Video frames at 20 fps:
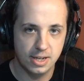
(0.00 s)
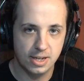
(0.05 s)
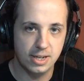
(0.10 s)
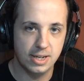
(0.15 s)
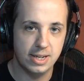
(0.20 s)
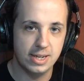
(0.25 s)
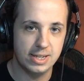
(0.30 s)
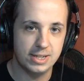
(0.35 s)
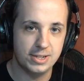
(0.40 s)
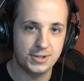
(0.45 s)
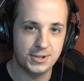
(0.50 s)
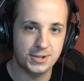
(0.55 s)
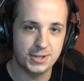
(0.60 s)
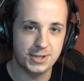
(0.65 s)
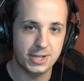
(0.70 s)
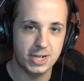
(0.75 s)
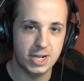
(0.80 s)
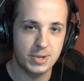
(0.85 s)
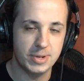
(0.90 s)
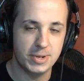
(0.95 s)
It's
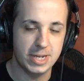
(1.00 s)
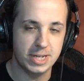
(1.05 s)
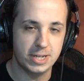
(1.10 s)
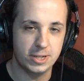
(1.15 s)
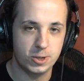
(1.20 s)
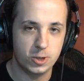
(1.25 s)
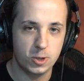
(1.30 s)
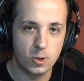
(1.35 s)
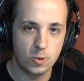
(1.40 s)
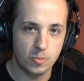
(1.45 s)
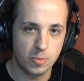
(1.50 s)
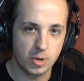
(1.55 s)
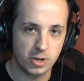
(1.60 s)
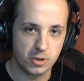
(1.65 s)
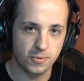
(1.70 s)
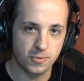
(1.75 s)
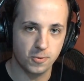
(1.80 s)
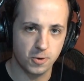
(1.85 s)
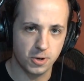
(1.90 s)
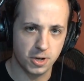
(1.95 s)
just going to be too
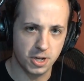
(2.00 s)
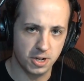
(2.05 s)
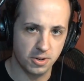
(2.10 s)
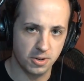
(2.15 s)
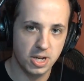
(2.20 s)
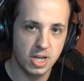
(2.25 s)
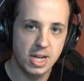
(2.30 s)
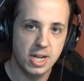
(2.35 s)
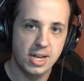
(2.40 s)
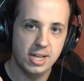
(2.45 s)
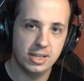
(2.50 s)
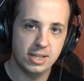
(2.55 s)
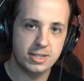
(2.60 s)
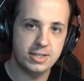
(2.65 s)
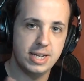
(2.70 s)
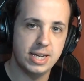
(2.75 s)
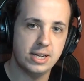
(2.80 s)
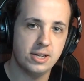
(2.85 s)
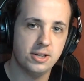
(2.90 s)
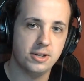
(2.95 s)
much for you. Let's
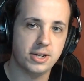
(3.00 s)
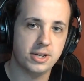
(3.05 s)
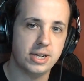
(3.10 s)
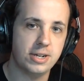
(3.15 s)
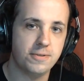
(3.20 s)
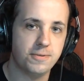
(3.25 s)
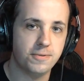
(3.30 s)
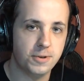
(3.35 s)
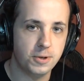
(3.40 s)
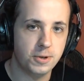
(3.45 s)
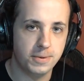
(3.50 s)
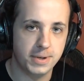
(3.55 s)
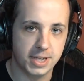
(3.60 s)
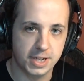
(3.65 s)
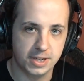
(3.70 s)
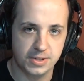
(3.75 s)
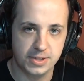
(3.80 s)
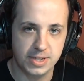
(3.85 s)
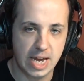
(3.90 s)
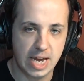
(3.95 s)
take a look at a few
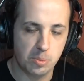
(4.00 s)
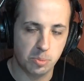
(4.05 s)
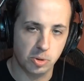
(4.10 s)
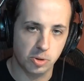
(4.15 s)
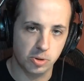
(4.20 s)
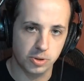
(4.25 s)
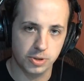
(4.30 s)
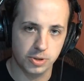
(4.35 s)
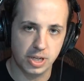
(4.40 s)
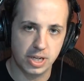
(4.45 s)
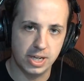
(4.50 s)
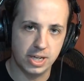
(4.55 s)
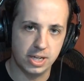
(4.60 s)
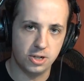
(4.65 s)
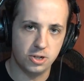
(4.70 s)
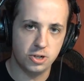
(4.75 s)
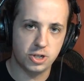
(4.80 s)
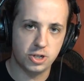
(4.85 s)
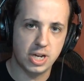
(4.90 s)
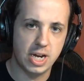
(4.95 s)
examples
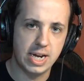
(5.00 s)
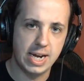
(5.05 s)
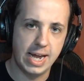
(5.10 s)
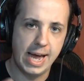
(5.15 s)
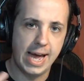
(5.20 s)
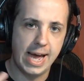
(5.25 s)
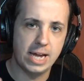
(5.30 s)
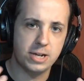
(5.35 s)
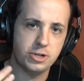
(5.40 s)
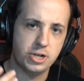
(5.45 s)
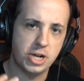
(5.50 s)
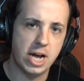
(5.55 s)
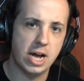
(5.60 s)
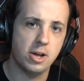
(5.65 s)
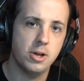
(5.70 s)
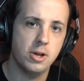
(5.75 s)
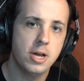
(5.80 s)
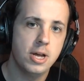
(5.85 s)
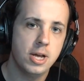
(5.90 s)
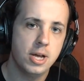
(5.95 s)
and just kind of hash
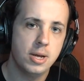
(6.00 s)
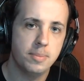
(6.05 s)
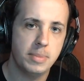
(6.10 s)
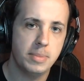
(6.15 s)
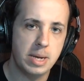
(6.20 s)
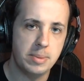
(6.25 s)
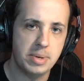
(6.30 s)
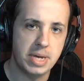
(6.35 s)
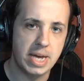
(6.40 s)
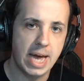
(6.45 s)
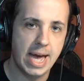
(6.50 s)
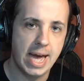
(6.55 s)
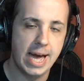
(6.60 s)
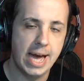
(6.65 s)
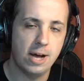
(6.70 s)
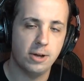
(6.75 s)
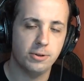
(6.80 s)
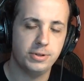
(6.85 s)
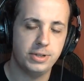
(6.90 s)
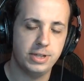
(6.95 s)
out maybe
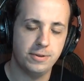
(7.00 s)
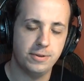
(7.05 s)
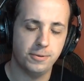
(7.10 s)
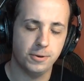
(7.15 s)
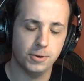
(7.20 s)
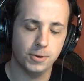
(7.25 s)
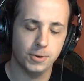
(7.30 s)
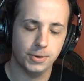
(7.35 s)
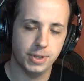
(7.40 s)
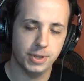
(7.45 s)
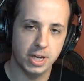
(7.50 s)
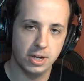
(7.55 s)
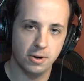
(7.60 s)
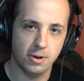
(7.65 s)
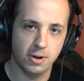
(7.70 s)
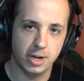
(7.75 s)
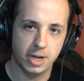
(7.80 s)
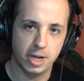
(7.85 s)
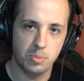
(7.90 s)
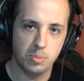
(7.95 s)
how difficult they
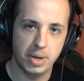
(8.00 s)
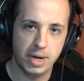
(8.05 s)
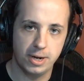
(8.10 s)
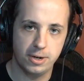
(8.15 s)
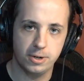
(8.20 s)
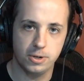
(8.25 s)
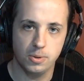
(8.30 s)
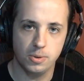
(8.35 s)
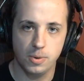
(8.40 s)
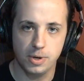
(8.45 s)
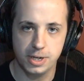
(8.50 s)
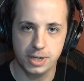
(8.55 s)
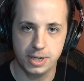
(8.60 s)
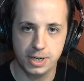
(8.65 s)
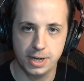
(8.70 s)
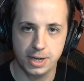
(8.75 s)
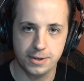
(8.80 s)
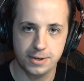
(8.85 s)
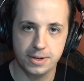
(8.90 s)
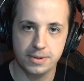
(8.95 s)
are compared to one
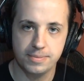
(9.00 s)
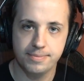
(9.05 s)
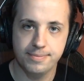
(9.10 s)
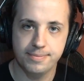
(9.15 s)
another.